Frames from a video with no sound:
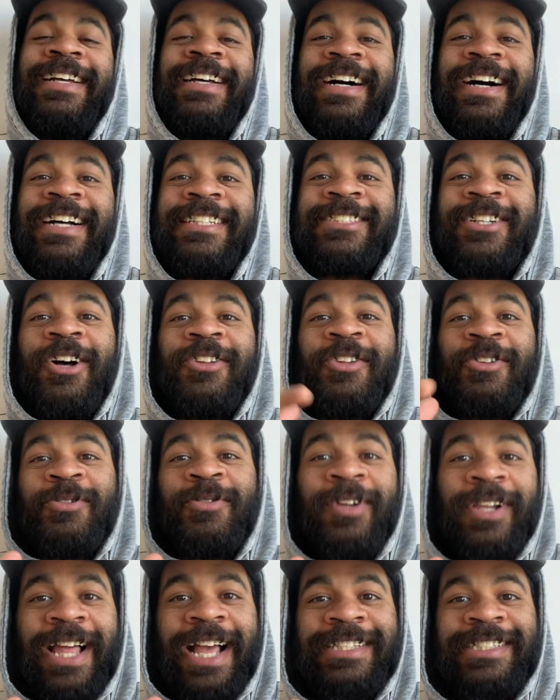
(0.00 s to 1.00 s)
It's called The
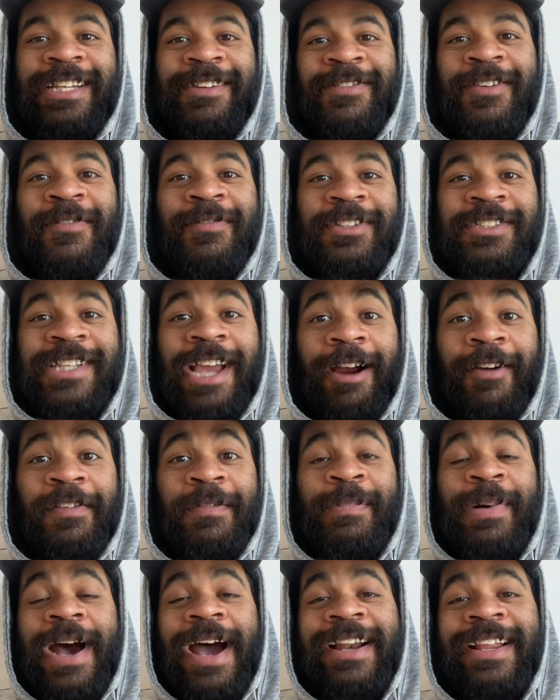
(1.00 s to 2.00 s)
New Classic Film Photography
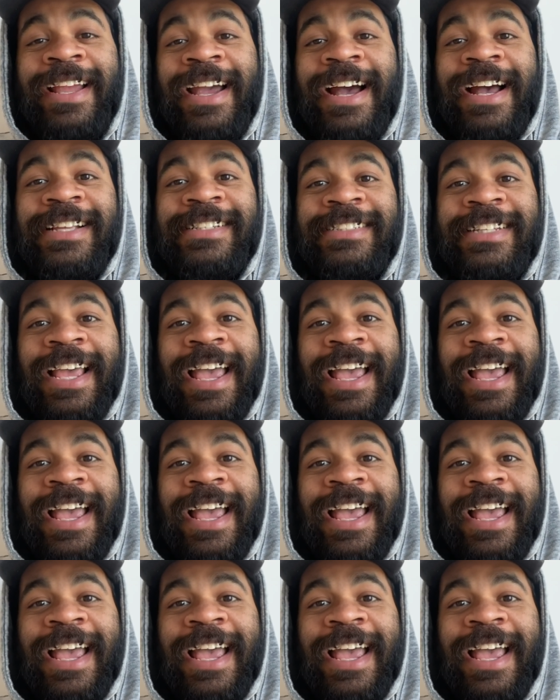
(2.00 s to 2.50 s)
Podcast,